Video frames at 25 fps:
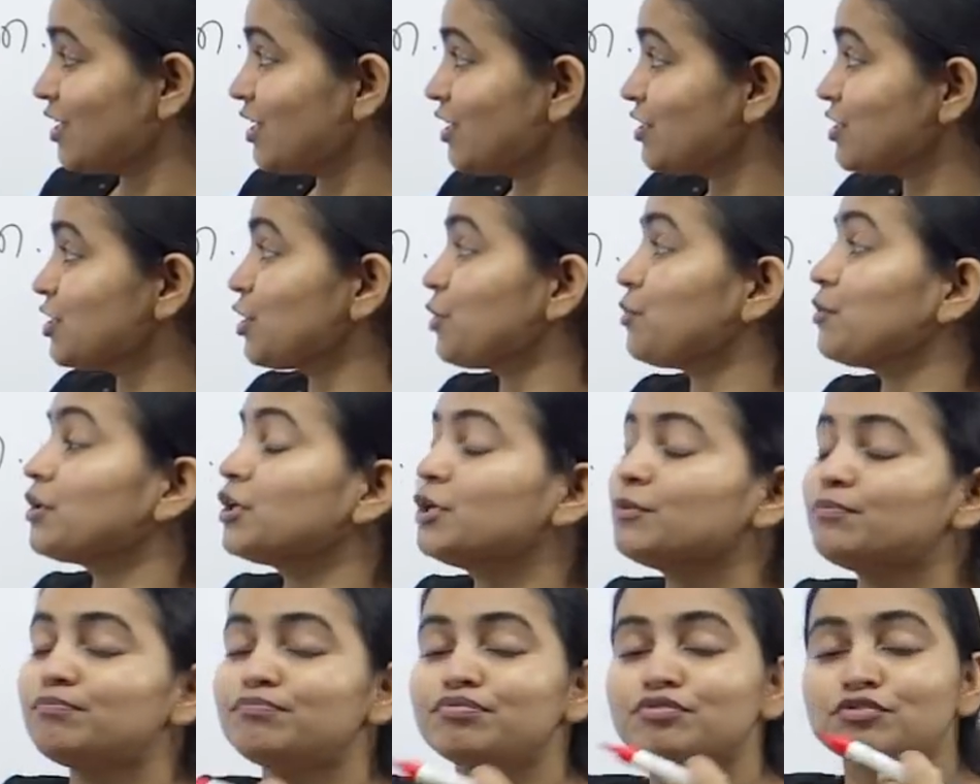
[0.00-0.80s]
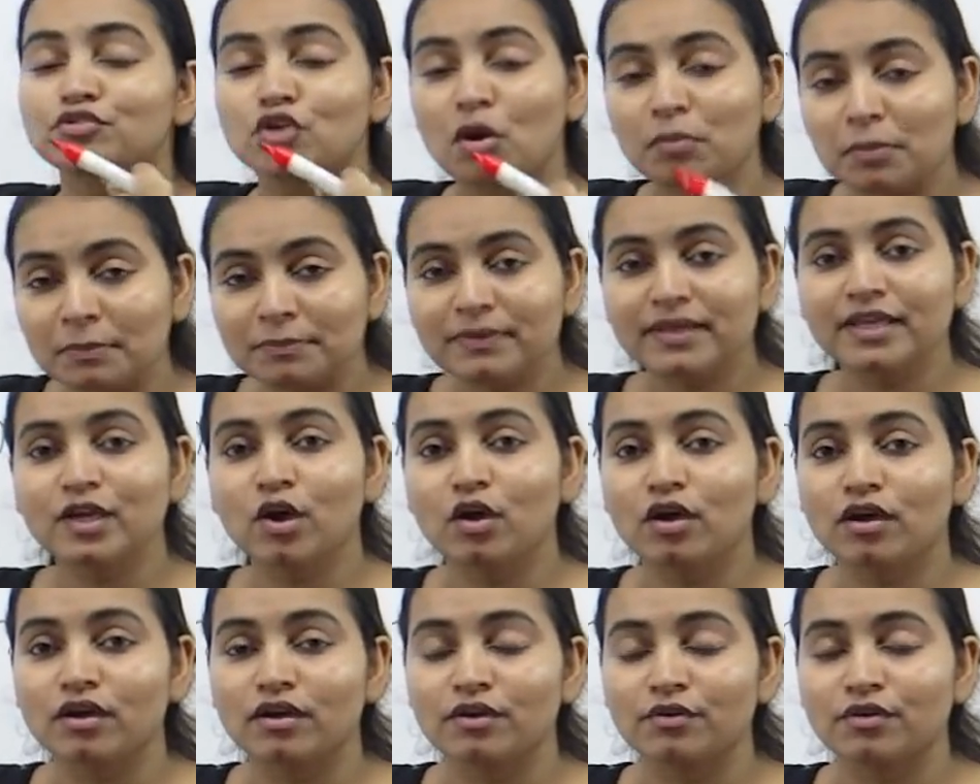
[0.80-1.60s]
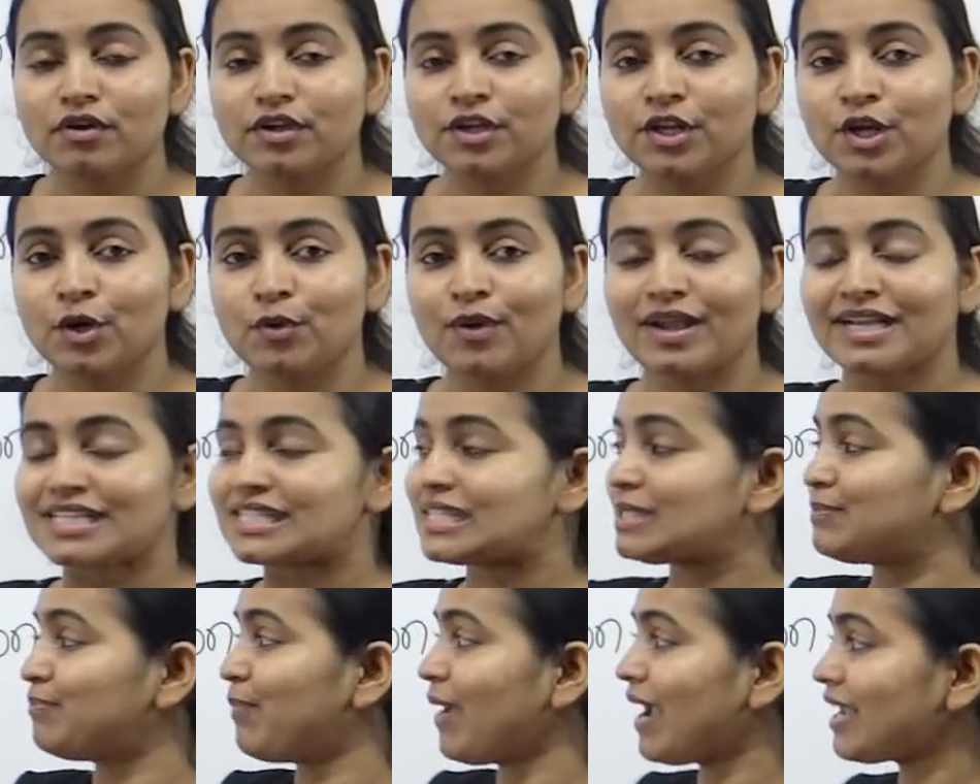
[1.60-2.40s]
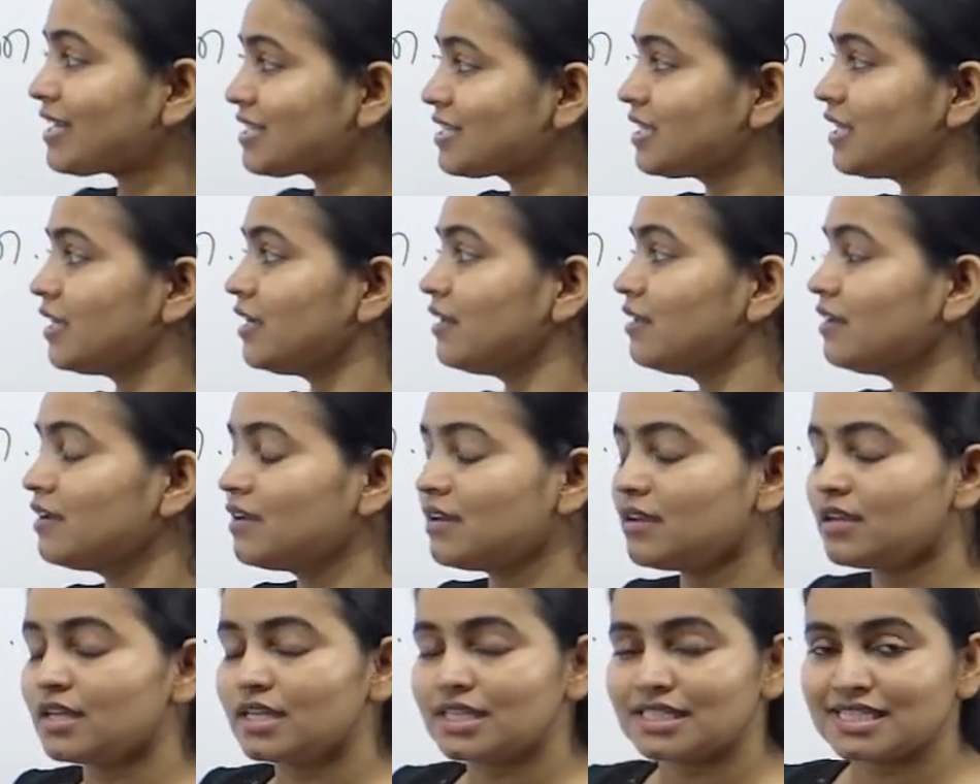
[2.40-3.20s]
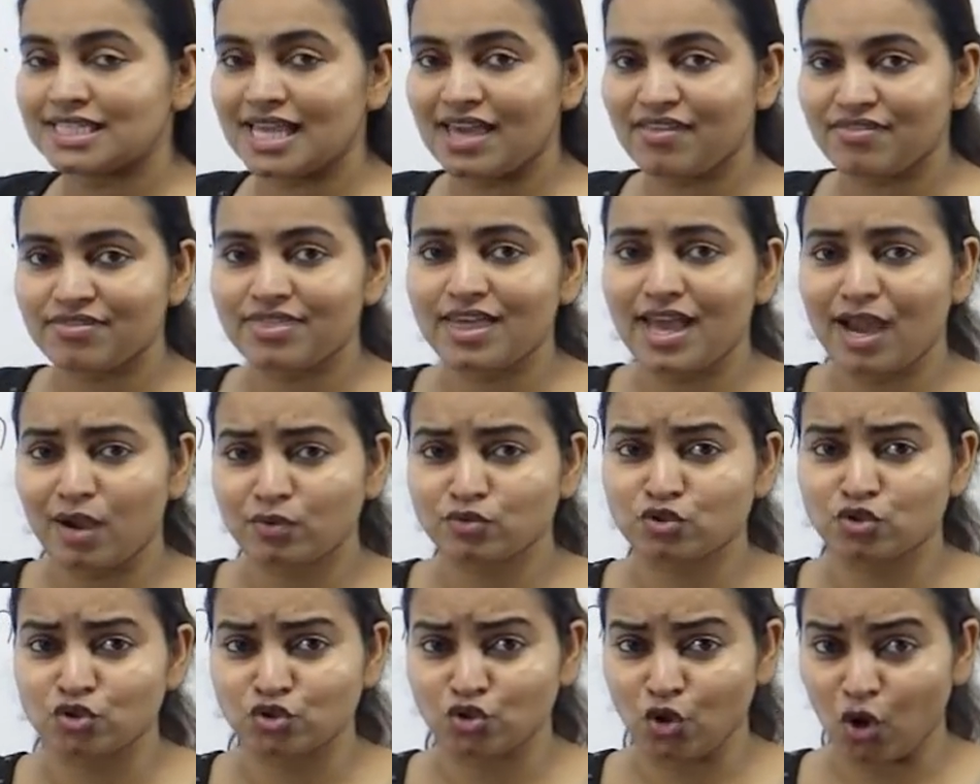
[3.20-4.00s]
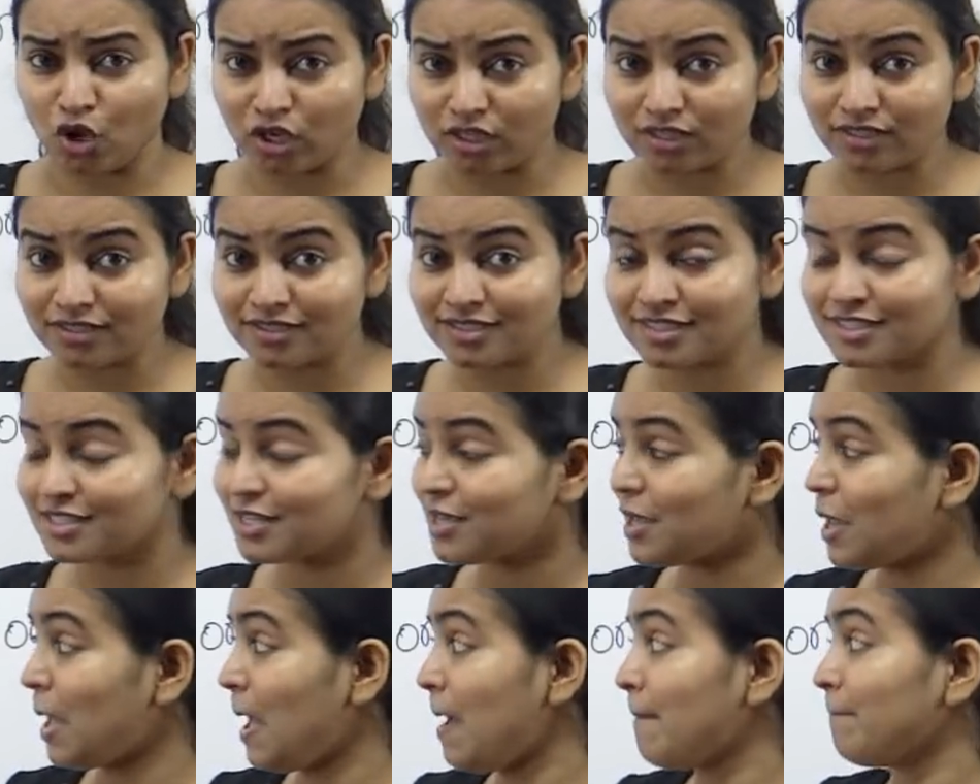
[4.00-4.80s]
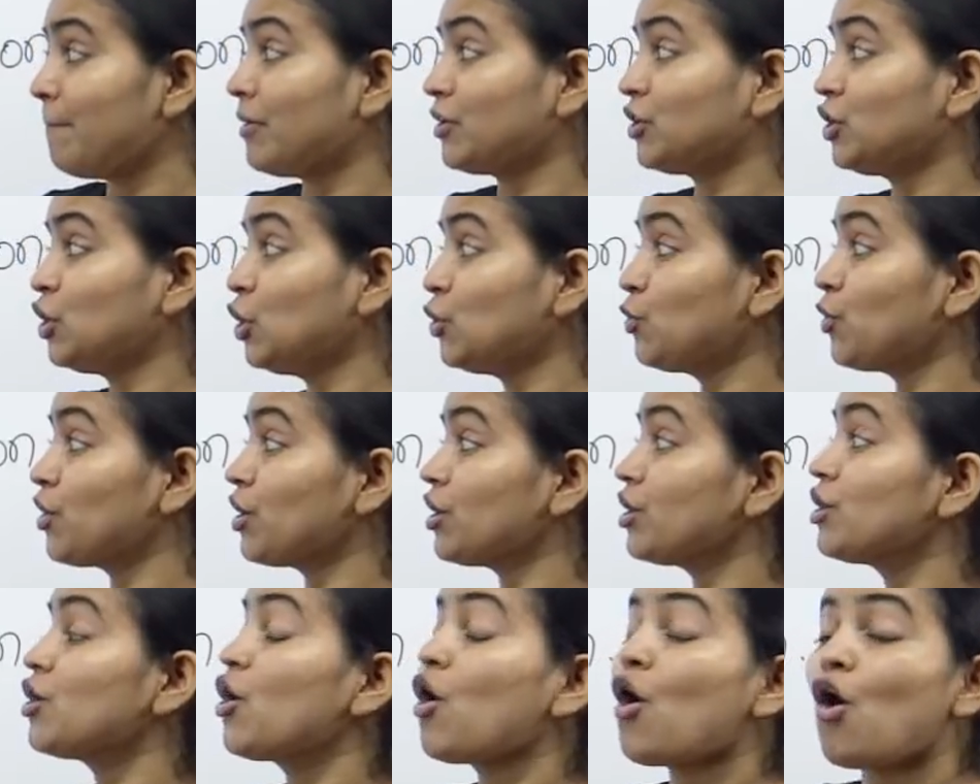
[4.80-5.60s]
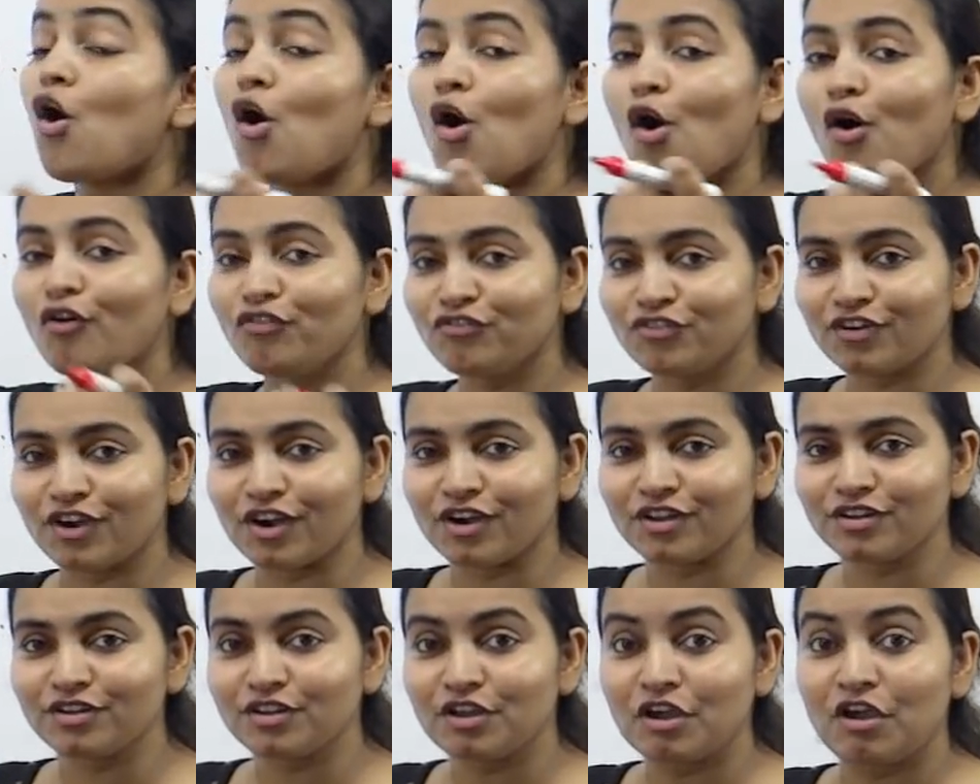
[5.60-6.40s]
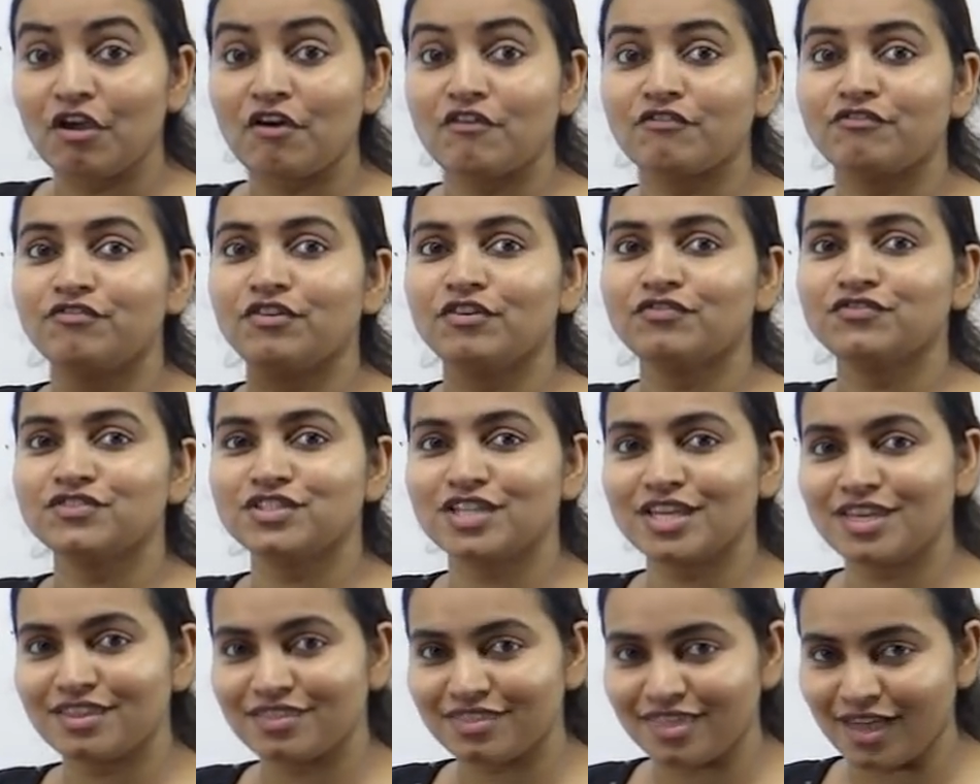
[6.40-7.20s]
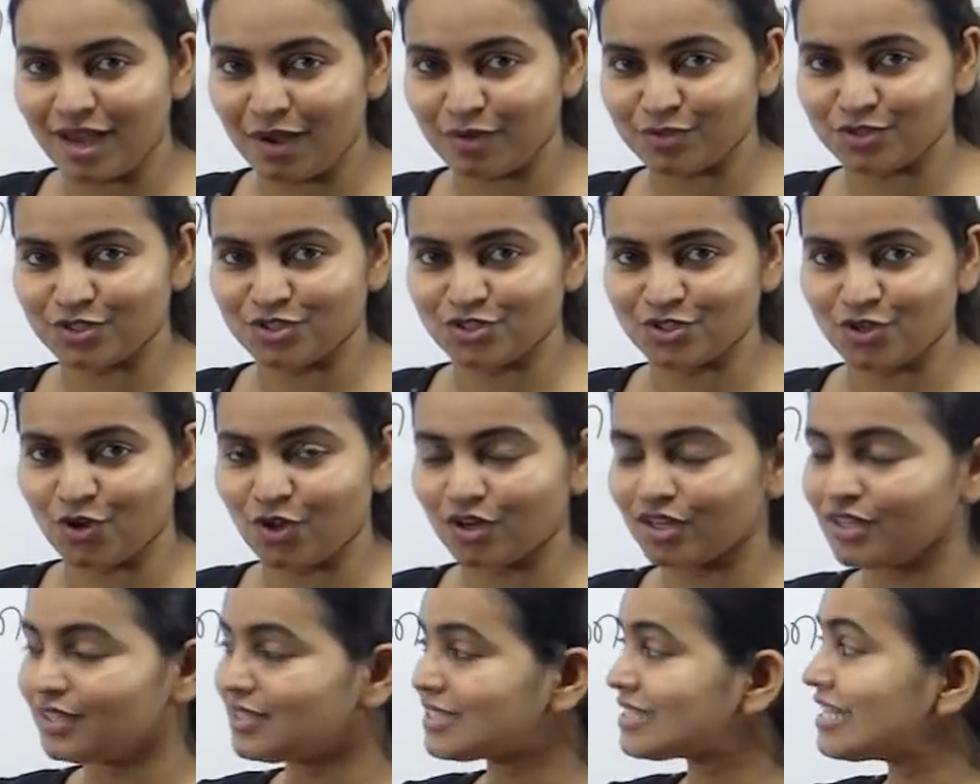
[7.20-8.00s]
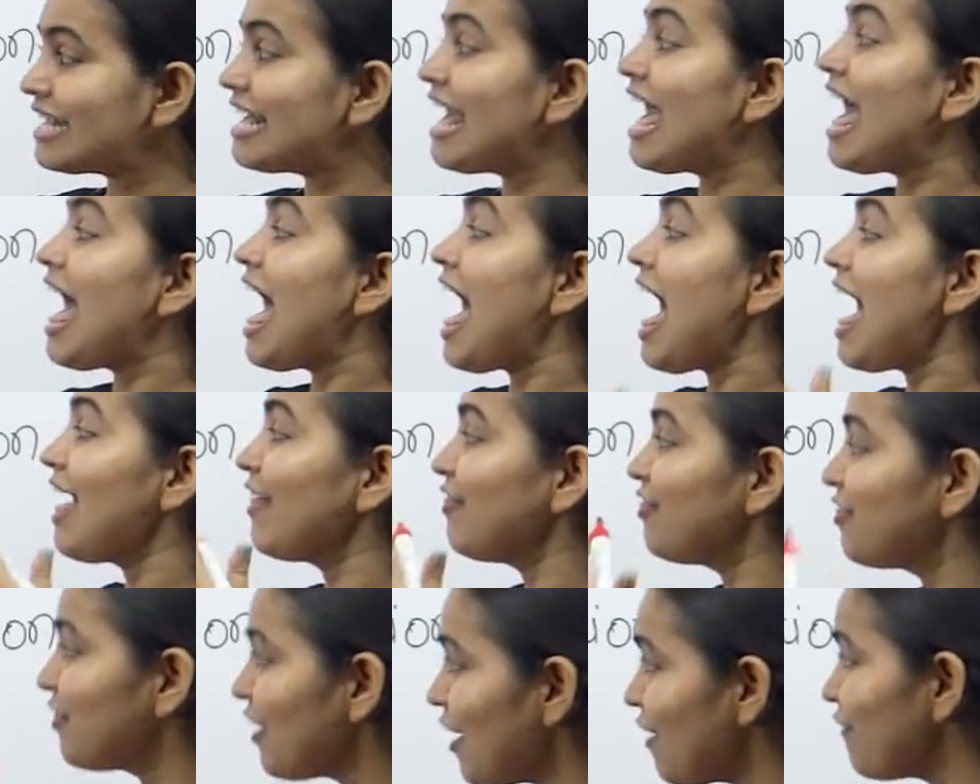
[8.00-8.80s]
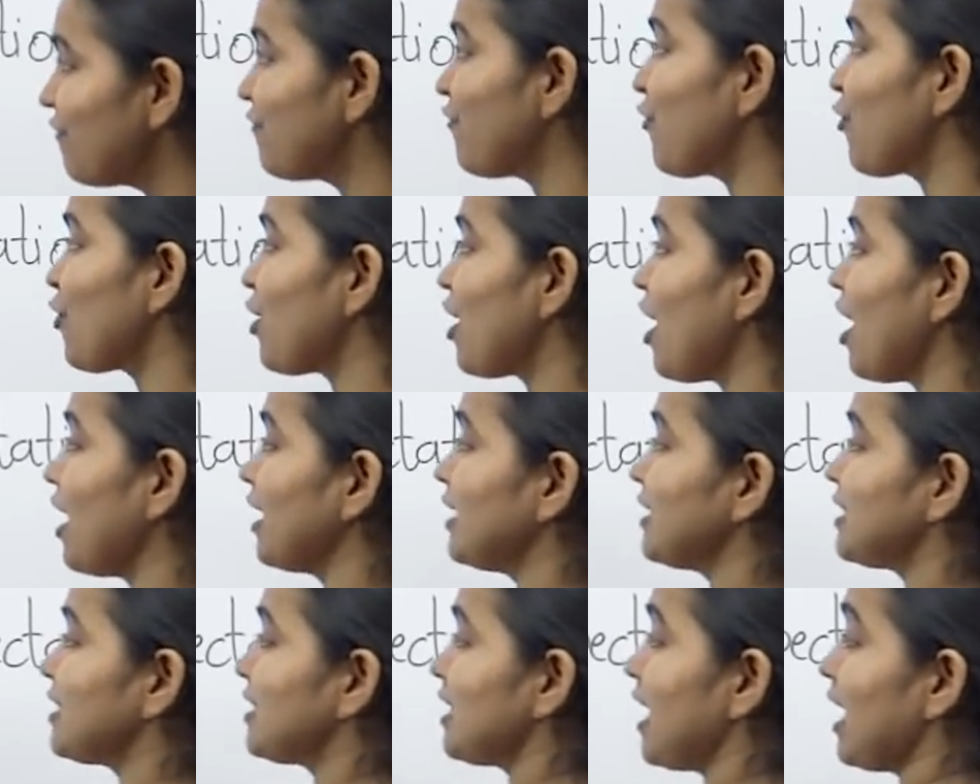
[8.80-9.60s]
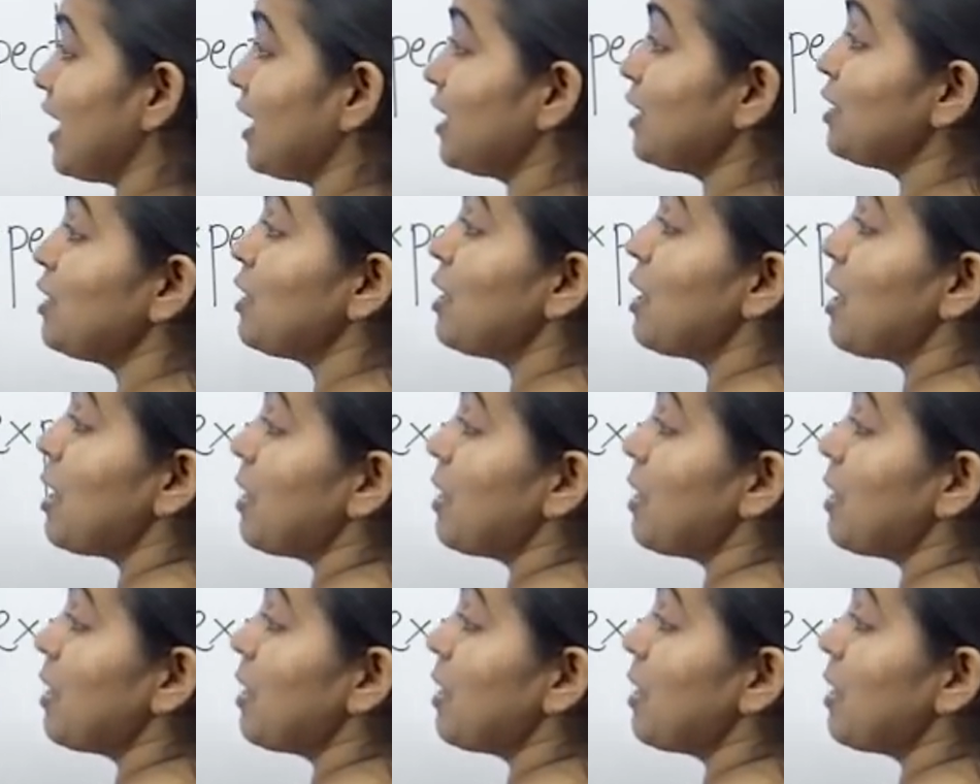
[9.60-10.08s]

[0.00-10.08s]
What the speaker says: So you probably, you know, expected $10,000, but you were offered $15,000, and therefore I say